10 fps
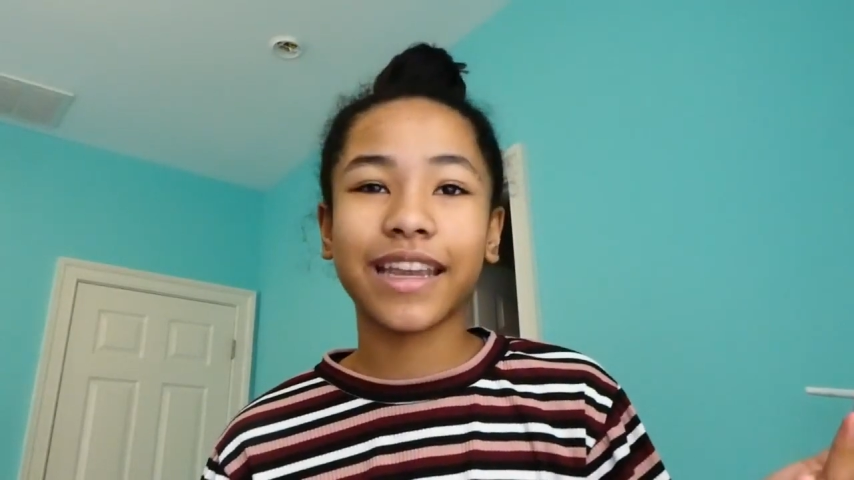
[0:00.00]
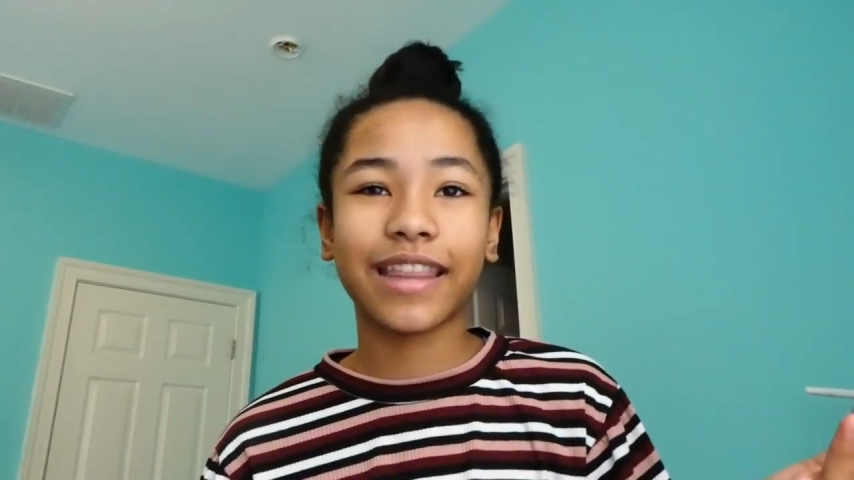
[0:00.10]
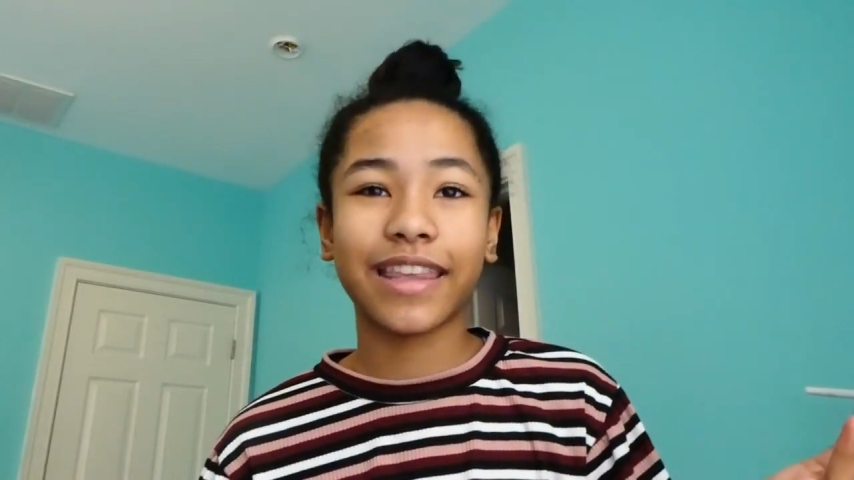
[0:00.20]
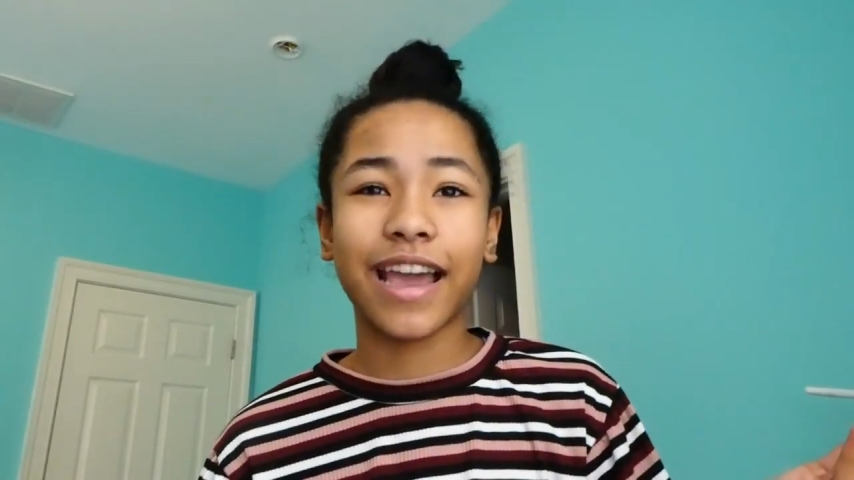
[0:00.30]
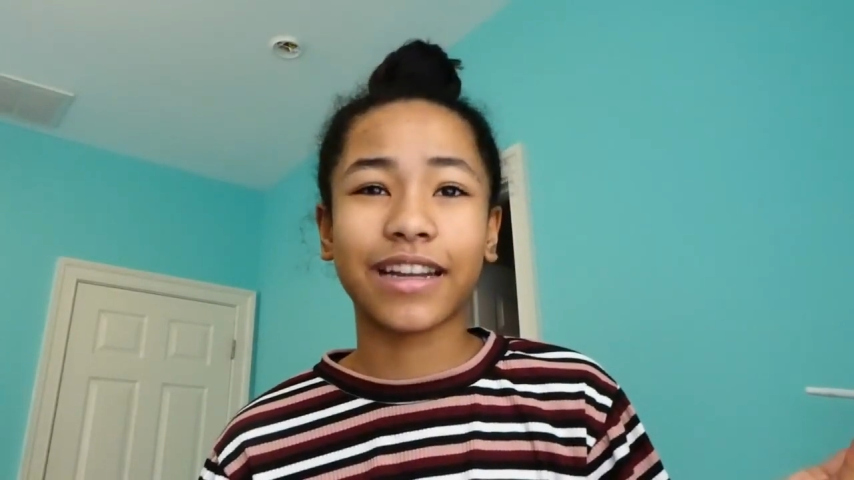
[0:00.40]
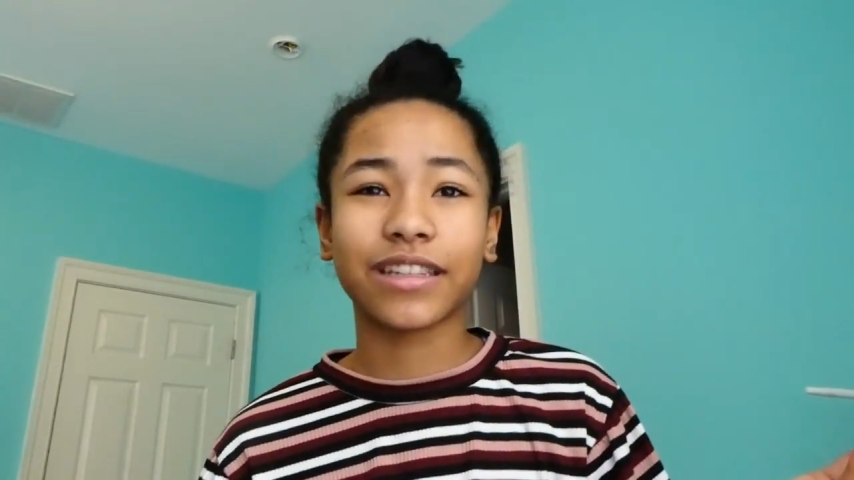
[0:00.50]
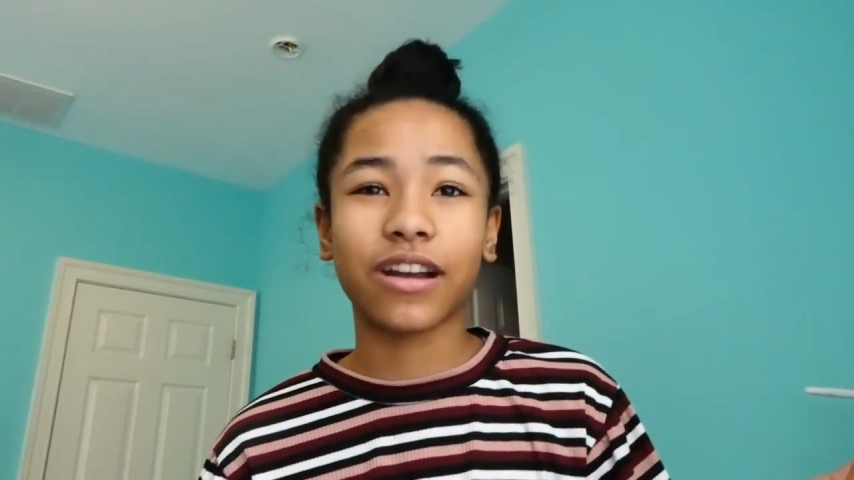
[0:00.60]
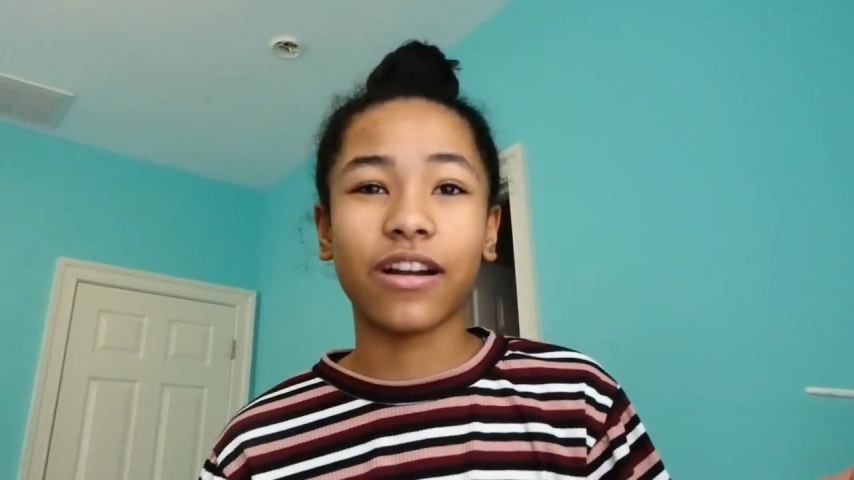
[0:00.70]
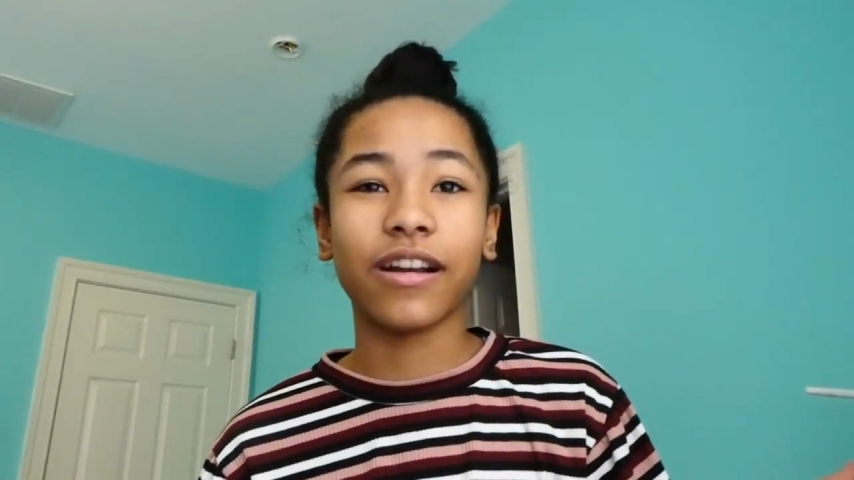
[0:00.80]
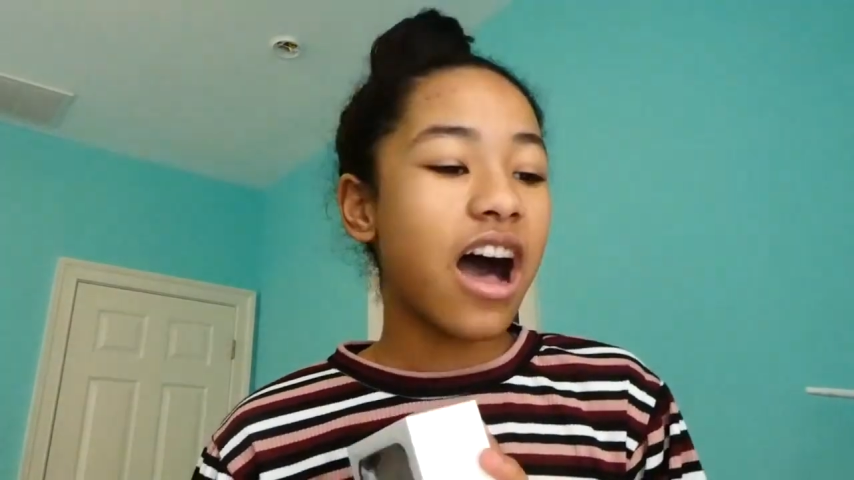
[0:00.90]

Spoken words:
to get the XR.